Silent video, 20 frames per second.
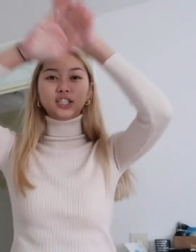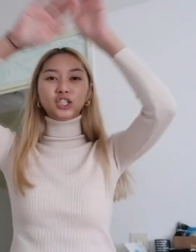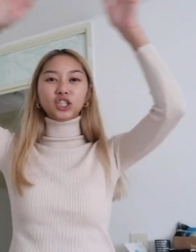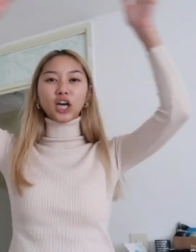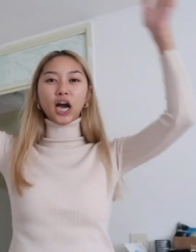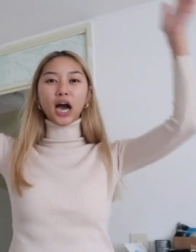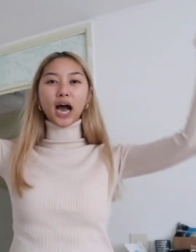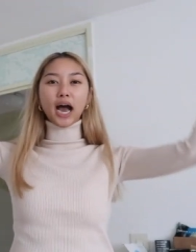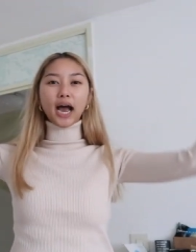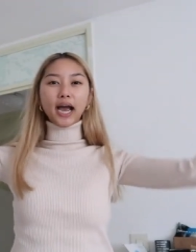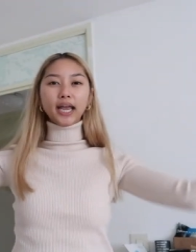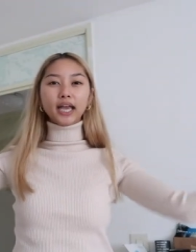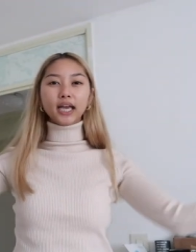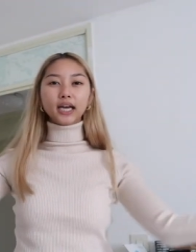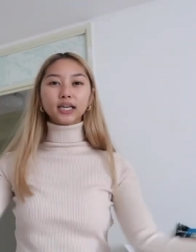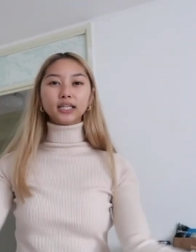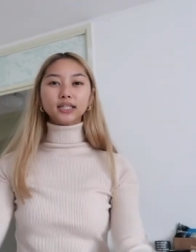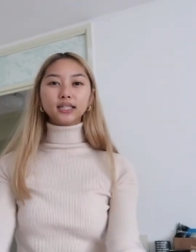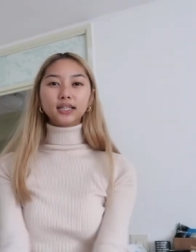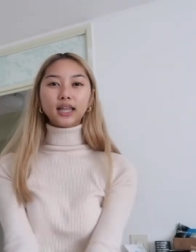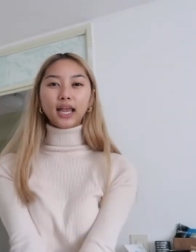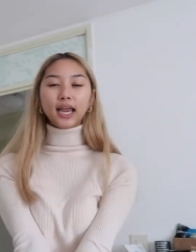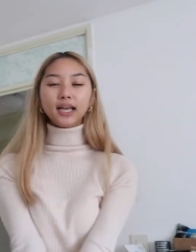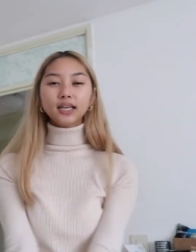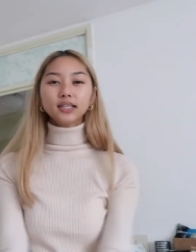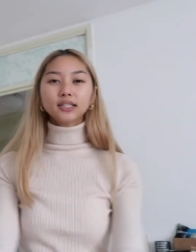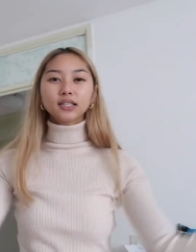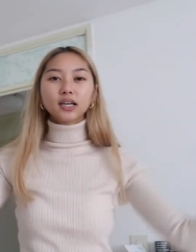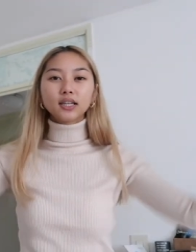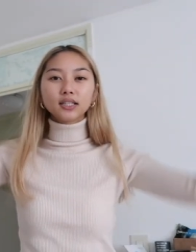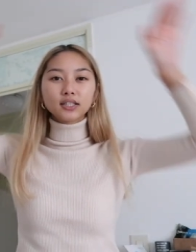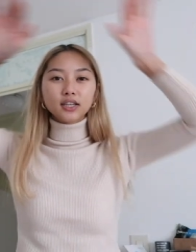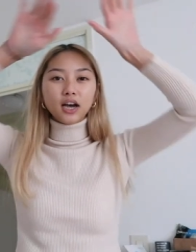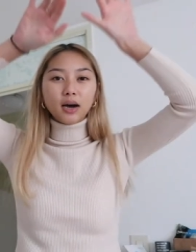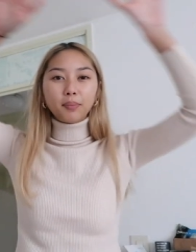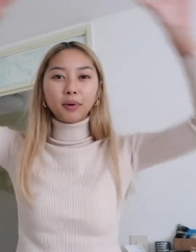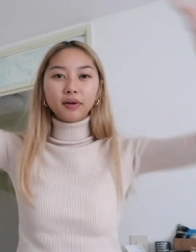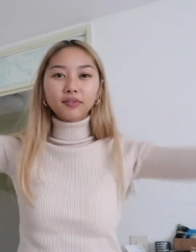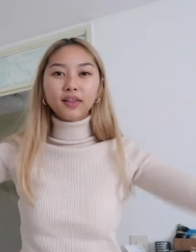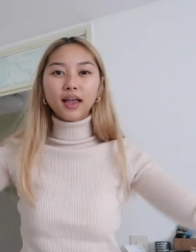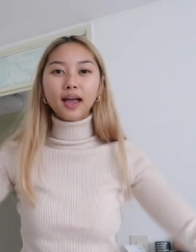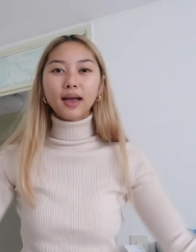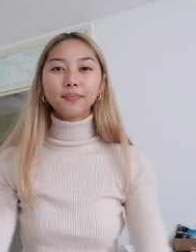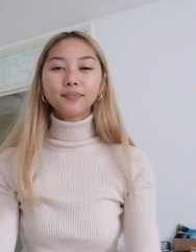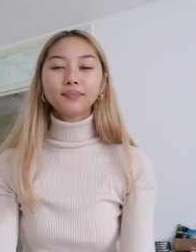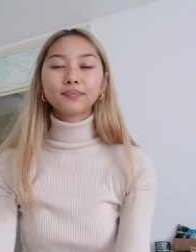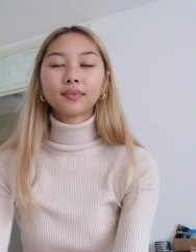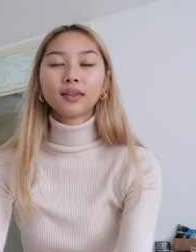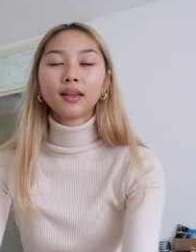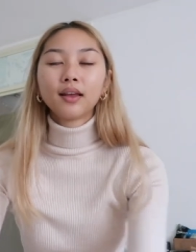giant things on top of them